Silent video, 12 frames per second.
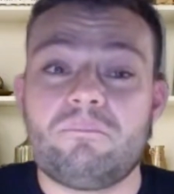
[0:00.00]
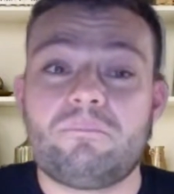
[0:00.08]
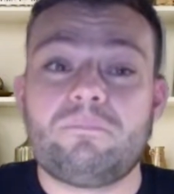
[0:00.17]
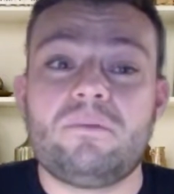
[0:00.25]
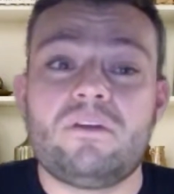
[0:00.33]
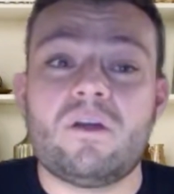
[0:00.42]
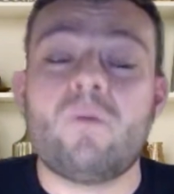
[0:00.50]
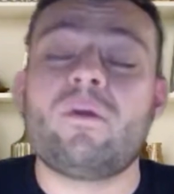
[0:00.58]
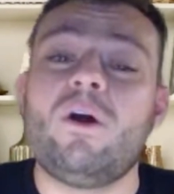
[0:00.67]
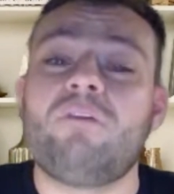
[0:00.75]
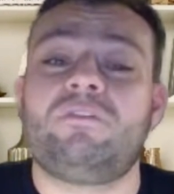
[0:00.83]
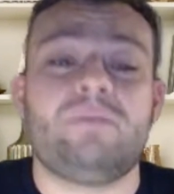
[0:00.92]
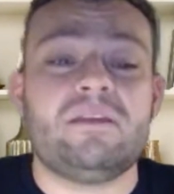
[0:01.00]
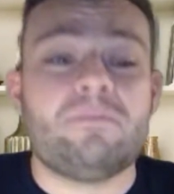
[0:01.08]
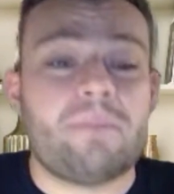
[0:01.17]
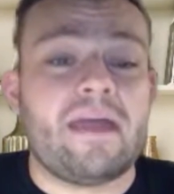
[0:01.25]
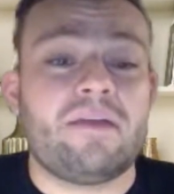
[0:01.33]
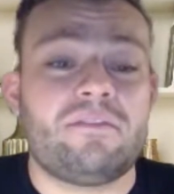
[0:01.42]
going off the beaten
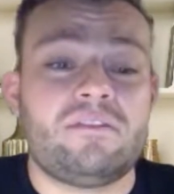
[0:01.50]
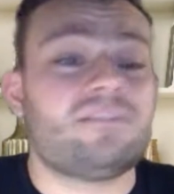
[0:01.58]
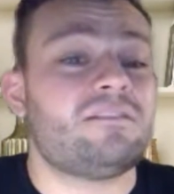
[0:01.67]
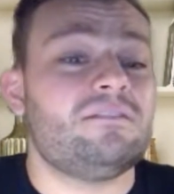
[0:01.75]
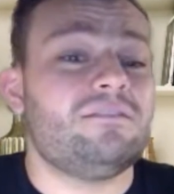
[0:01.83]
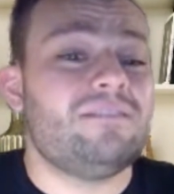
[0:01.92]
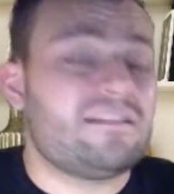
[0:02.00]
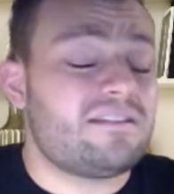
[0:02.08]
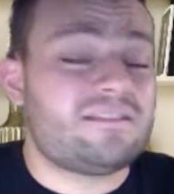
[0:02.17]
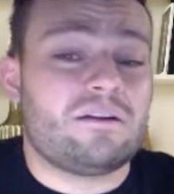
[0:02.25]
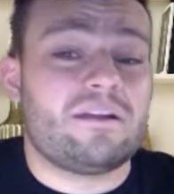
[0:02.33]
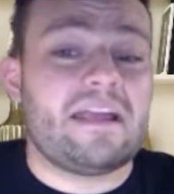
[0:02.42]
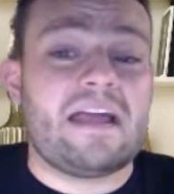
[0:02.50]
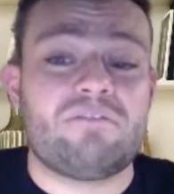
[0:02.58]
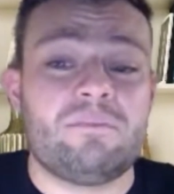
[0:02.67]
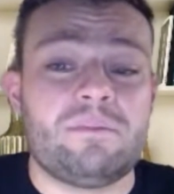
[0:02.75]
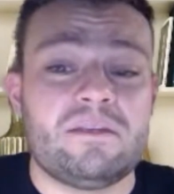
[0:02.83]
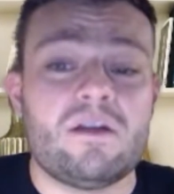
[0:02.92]
path doesn't necessarily have to
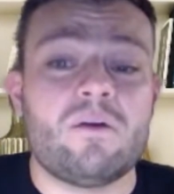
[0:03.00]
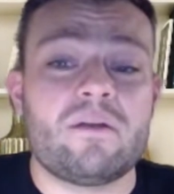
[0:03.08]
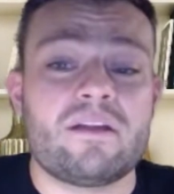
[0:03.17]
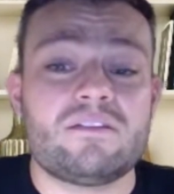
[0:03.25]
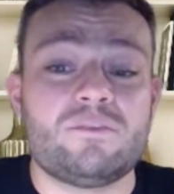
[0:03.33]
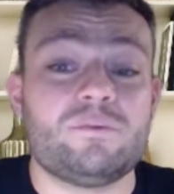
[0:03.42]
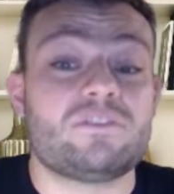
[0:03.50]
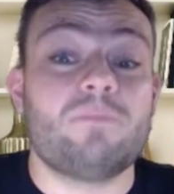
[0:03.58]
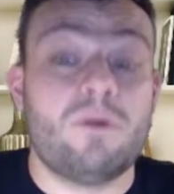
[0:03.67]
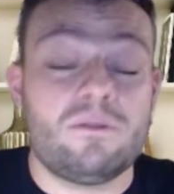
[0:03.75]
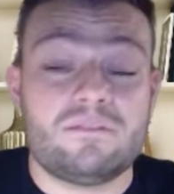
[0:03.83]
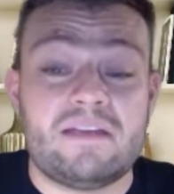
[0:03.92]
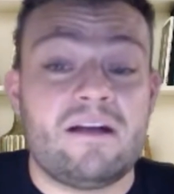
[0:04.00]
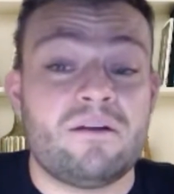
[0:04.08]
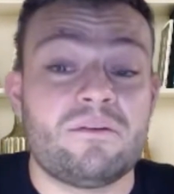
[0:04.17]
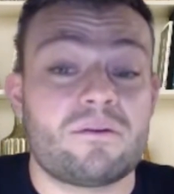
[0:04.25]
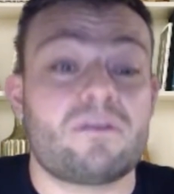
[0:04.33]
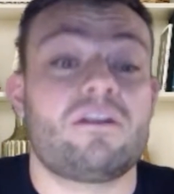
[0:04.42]
be going to a small town
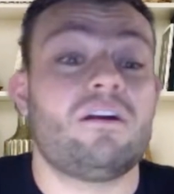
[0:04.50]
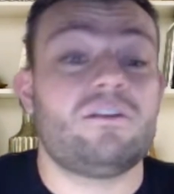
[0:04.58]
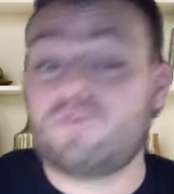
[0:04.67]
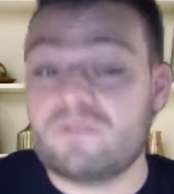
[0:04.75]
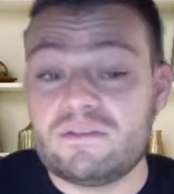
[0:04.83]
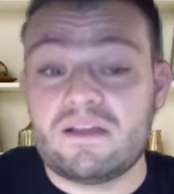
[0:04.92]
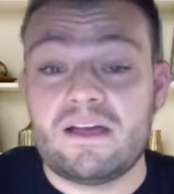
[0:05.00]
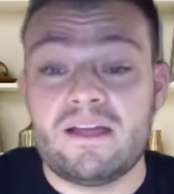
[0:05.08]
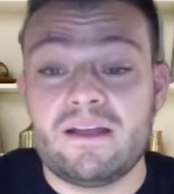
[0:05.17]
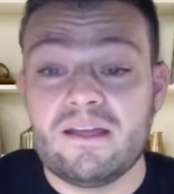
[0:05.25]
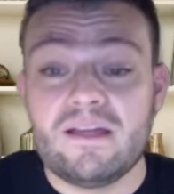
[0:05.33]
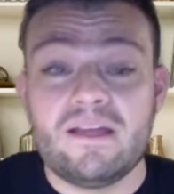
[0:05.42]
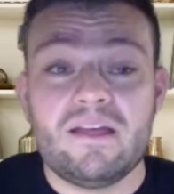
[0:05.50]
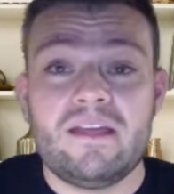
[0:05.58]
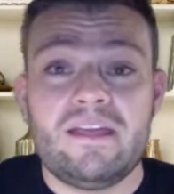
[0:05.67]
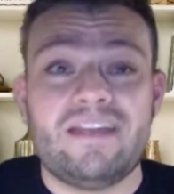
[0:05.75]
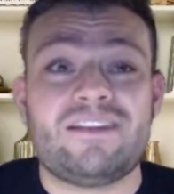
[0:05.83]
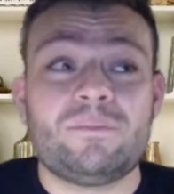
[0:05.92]
or a countryside.
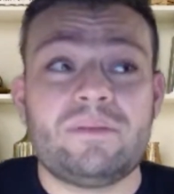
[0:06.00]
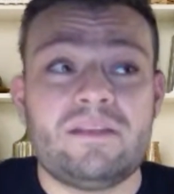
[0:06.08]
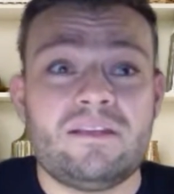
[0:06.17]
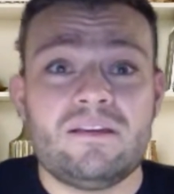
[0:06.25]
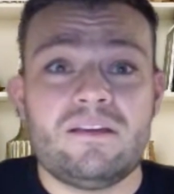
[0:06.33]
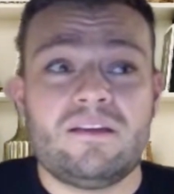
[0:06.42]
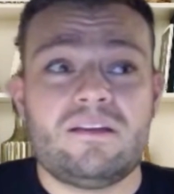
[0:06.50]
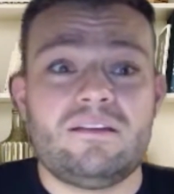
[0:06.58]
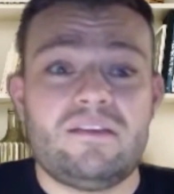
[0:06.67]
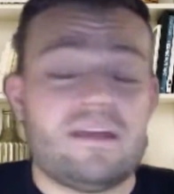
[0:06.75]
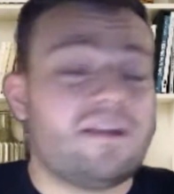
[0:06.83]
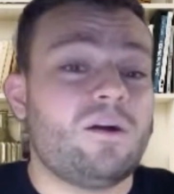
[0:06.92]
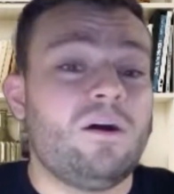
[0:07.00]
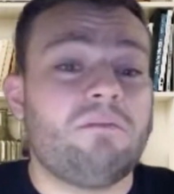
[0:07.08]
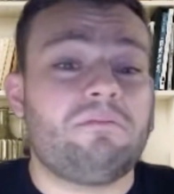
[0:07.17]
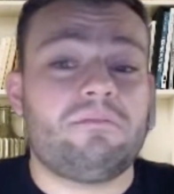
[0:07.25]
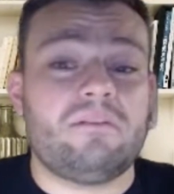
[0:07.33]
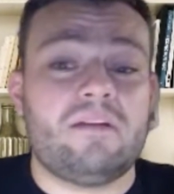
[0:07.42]
It could be getting
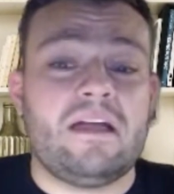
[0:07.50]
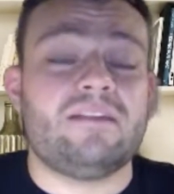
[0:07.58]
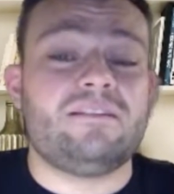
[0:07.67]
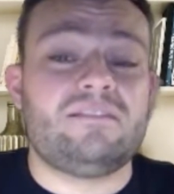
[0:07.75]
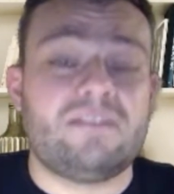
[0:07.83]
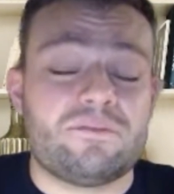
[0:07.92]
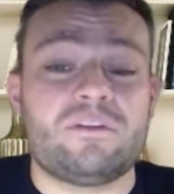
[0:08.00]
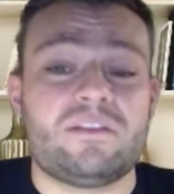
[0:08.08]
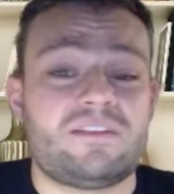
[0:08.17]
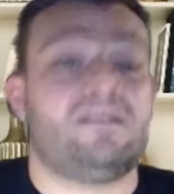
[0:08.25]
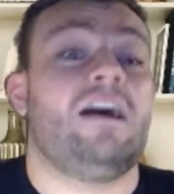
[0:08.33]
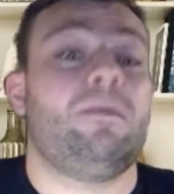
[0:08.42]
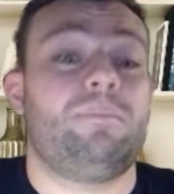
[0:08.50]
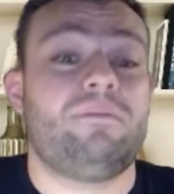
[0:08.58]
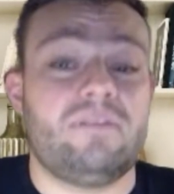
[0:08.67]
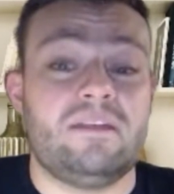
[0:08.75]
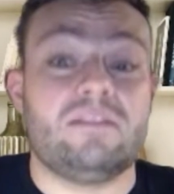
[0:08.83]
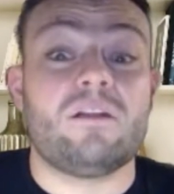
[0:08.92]
off at a different stop
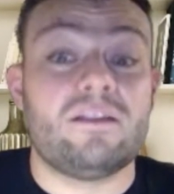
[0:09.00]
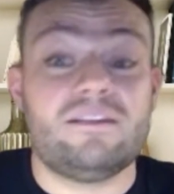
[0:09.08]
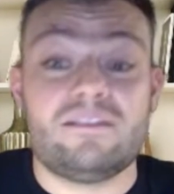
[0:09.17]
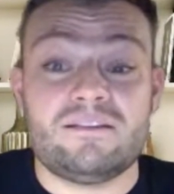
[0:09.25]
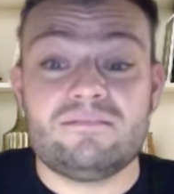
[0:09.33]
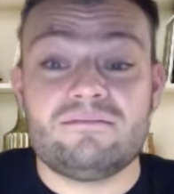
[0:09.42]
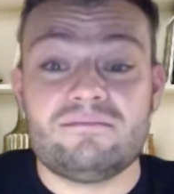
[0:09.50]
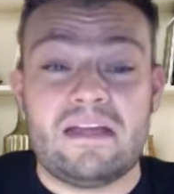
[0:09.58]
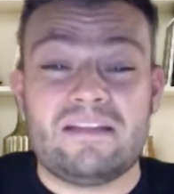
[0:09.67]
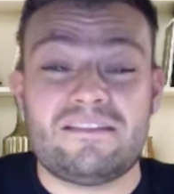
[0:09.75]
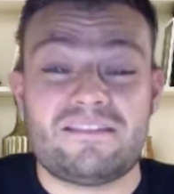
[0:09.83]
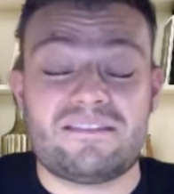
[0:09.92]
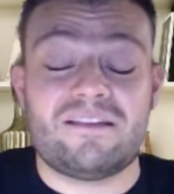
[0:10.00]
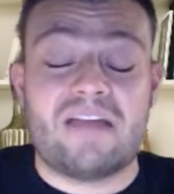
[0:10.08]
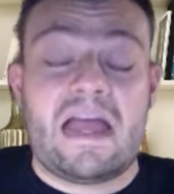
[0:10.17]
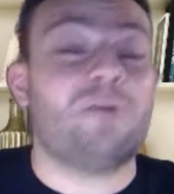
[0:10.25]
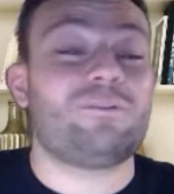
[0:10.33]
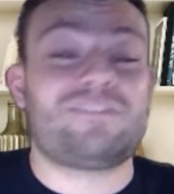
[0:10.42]
in London that's
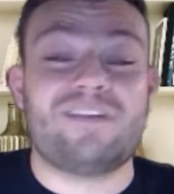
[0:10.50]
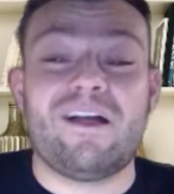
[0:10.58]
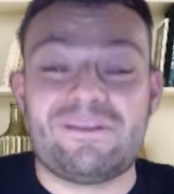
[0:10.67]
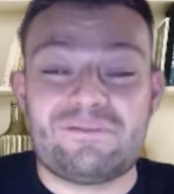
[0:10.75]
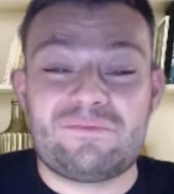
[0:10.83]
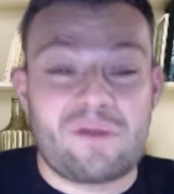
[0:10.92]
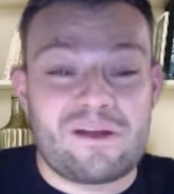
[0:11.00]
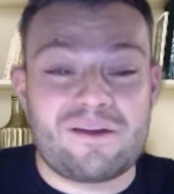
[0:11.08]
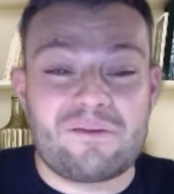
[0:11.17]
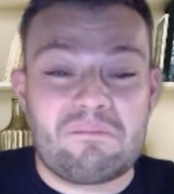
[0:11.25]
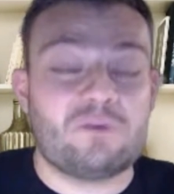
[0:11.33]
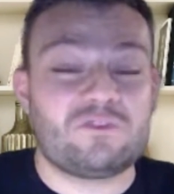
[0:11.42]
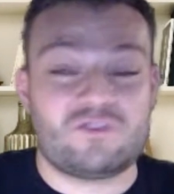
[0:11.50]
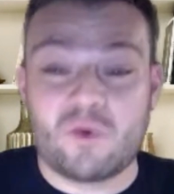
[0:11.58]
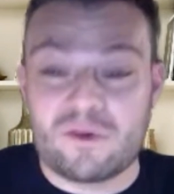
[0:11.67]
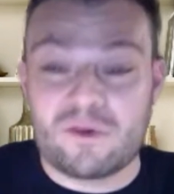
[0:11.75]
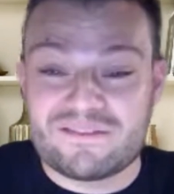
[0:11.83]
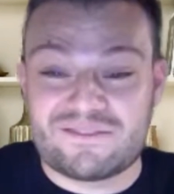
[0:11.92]
outside of where most
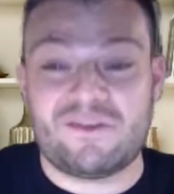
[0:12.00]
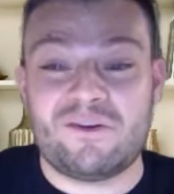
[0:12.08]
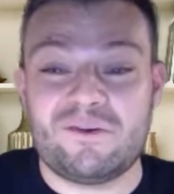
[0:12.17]
tourists go,